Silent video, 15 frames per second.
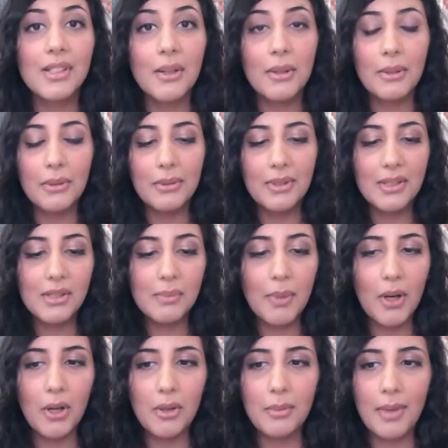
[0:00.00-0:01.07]
So this
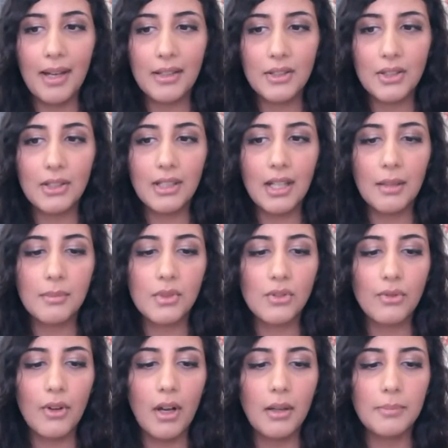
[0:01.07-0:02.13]
poem actually
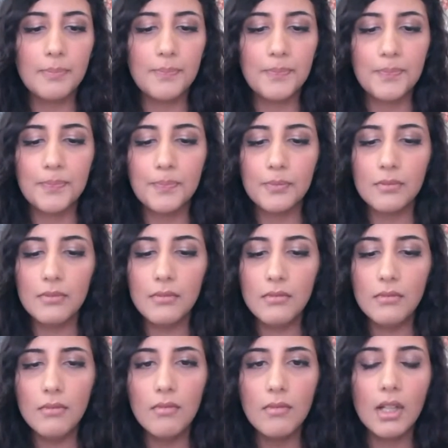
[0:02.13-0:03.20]
comes from
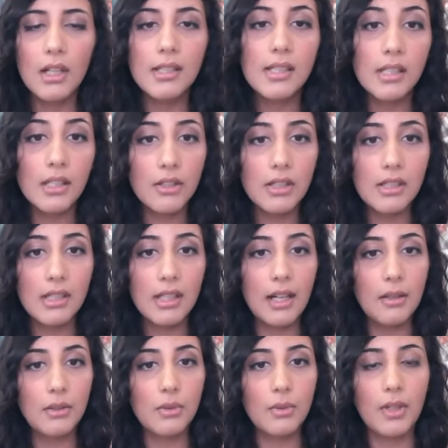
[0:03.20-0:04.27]
a series
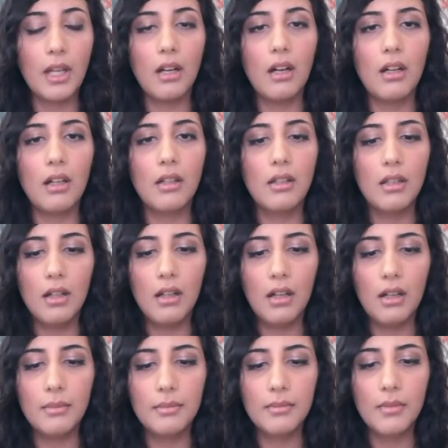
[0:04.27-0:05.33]
that I was working on
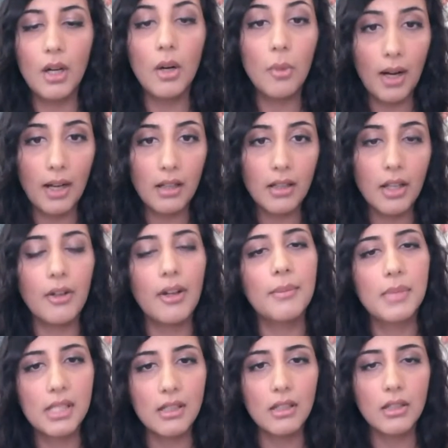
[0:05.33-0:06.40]
a while ago and
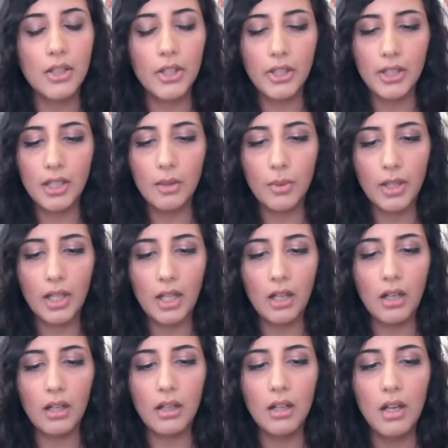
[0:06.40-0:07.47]
I'm still currently working
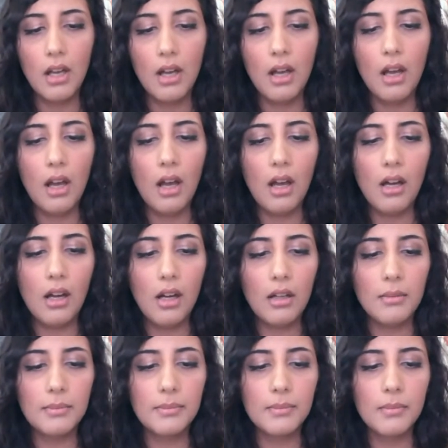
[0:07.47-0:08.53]

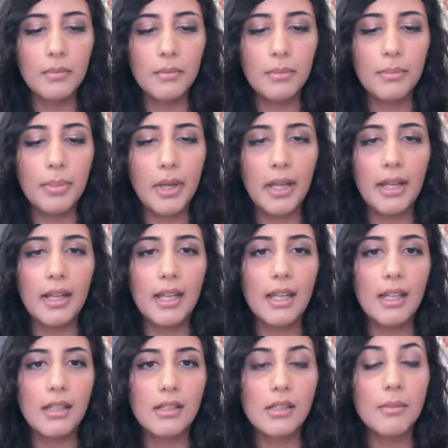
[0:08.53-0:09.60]
on. But
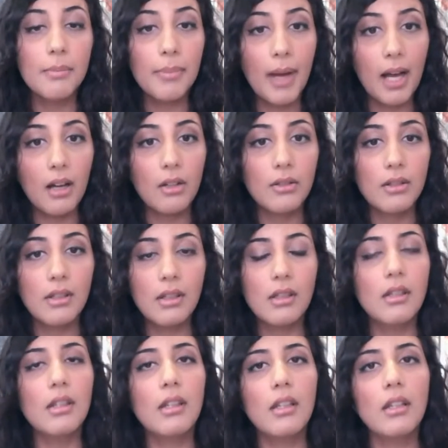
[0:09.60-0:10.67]
it's about
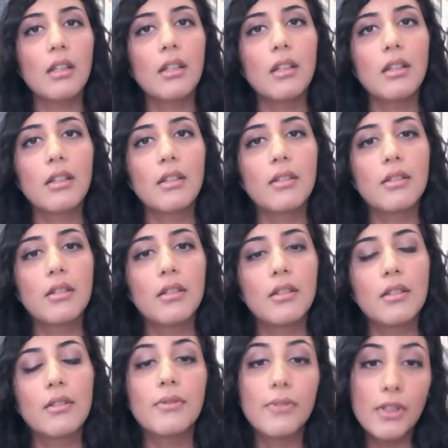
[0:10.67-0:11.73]
the
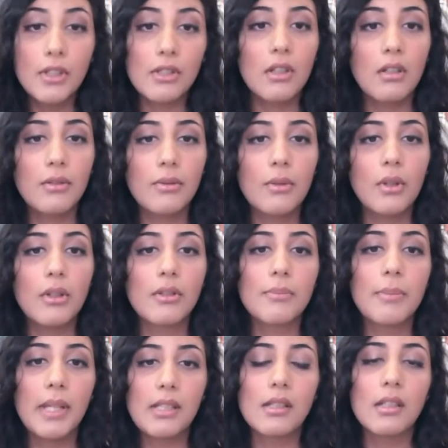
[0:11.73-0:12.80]
first Gulf
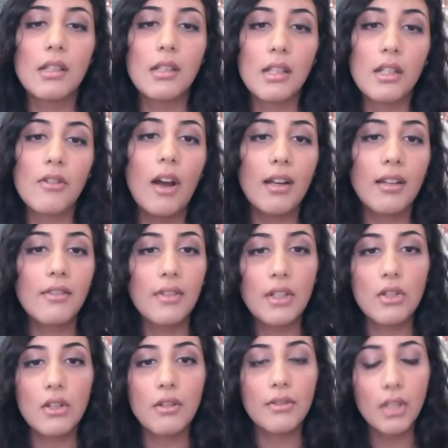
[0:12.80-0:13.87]
War, basically the Iraq
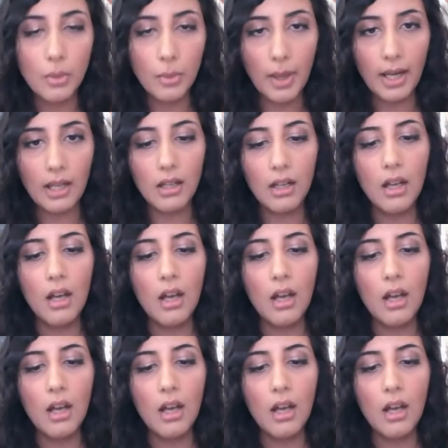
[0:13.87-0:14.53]
invasion of Kuwait,